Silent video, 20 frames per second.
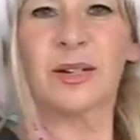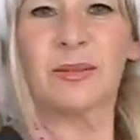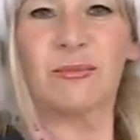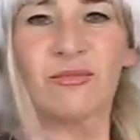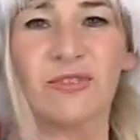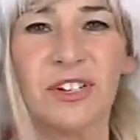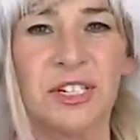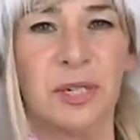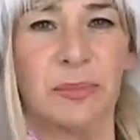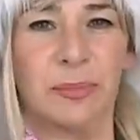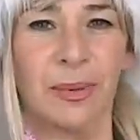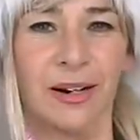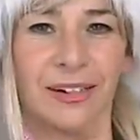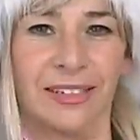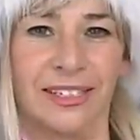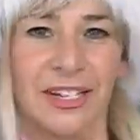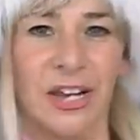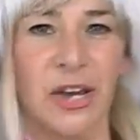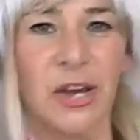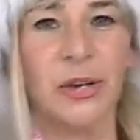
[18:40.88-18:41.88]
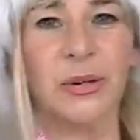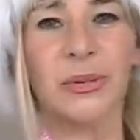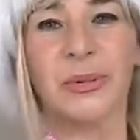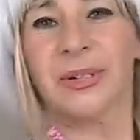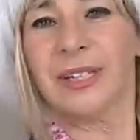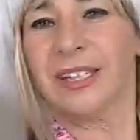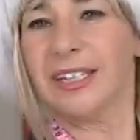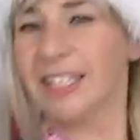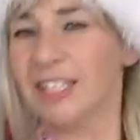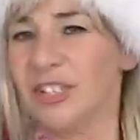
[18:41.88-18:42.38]
Bridget
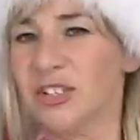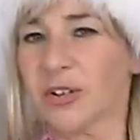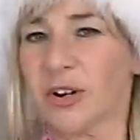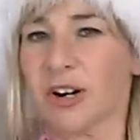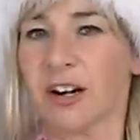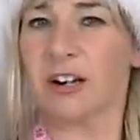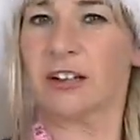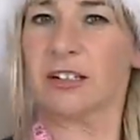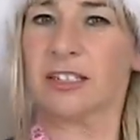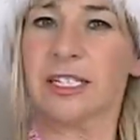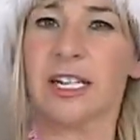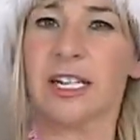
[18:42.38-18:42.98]
Bardot, eat your heart